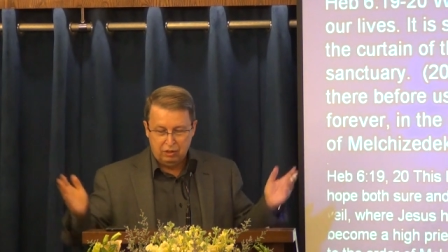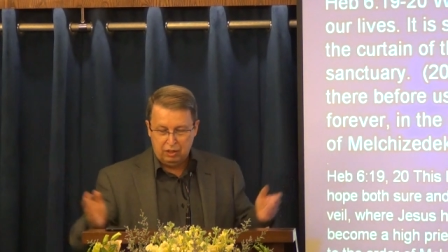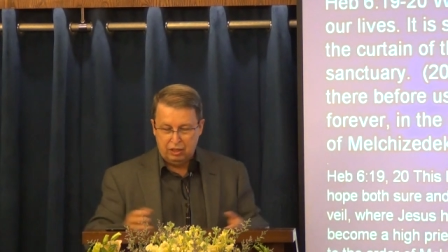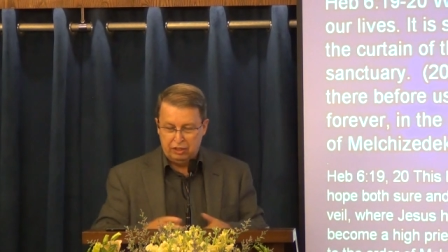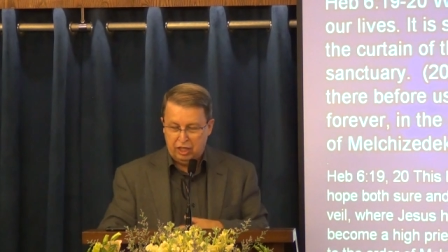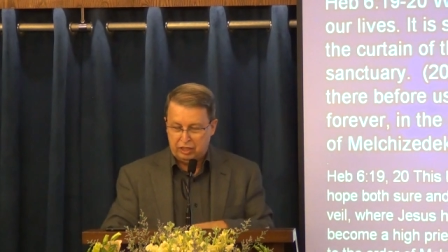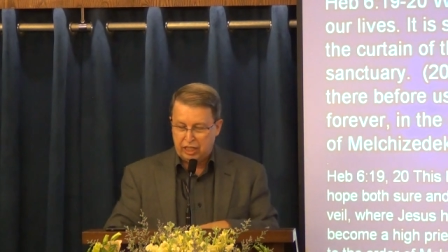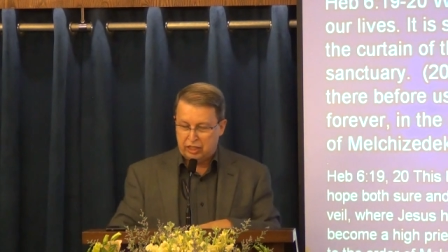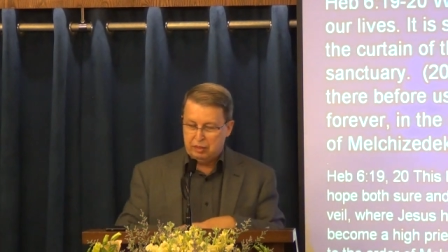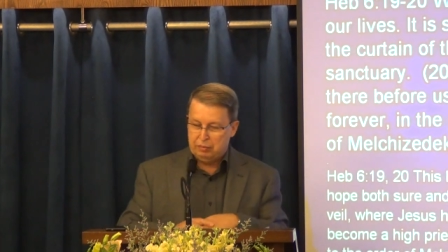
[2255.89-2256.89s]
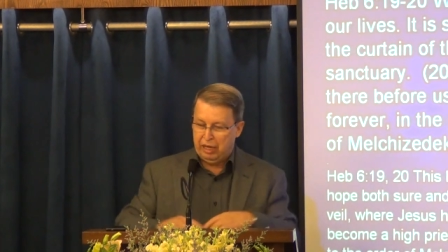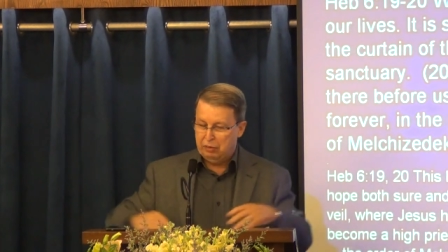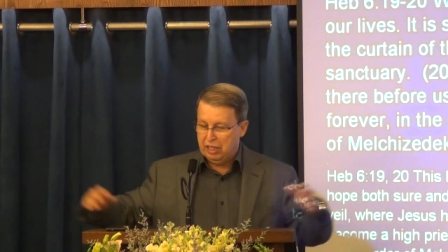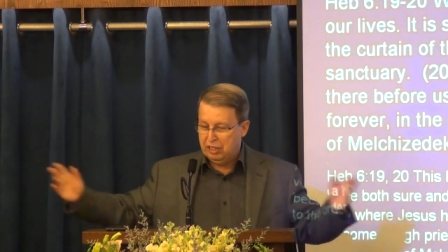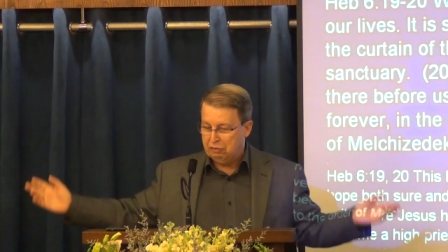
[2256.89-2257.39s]
not getting
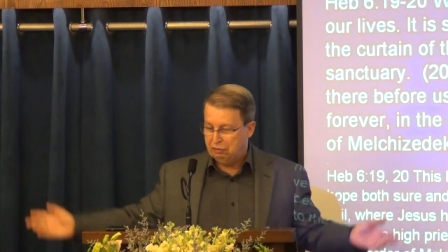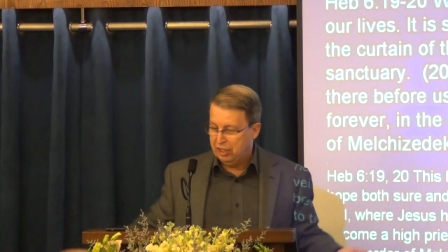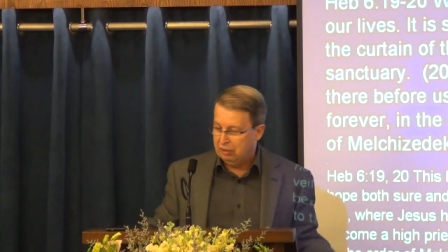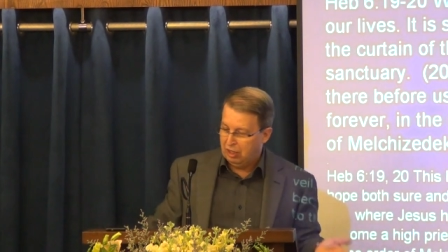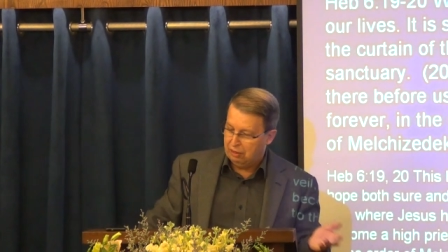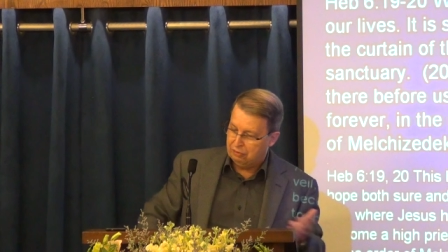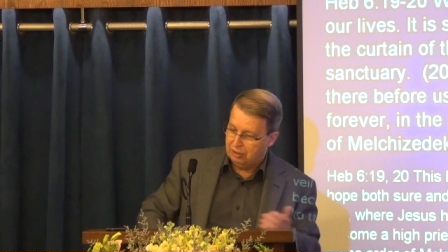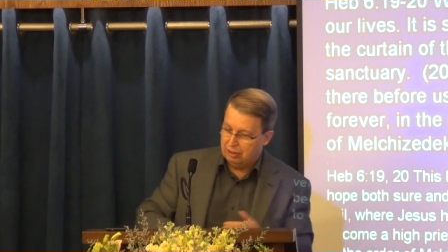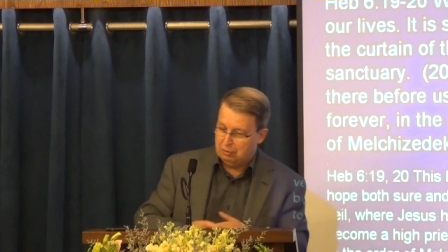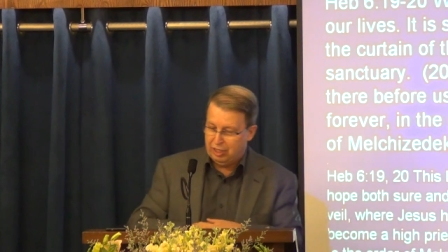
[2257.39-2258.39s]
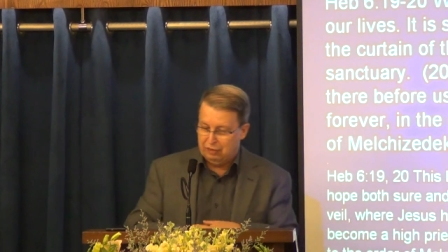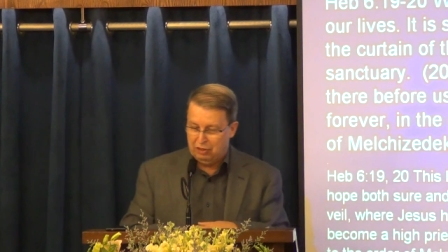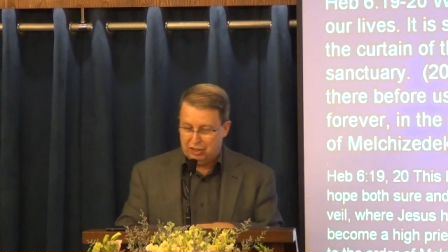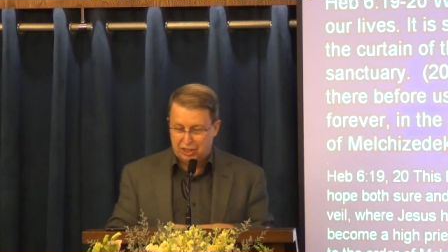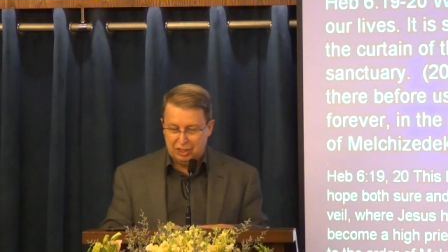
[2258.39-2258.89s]
married, fear of
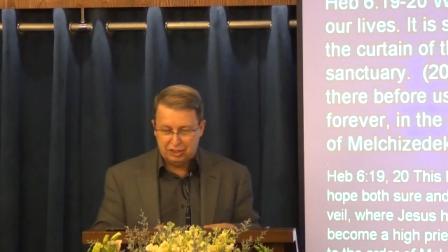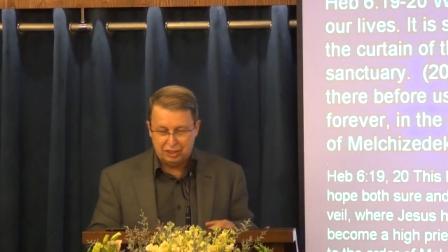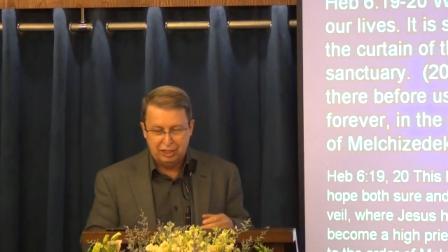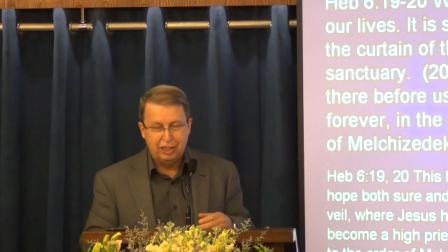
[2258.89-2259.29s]
whatever it is.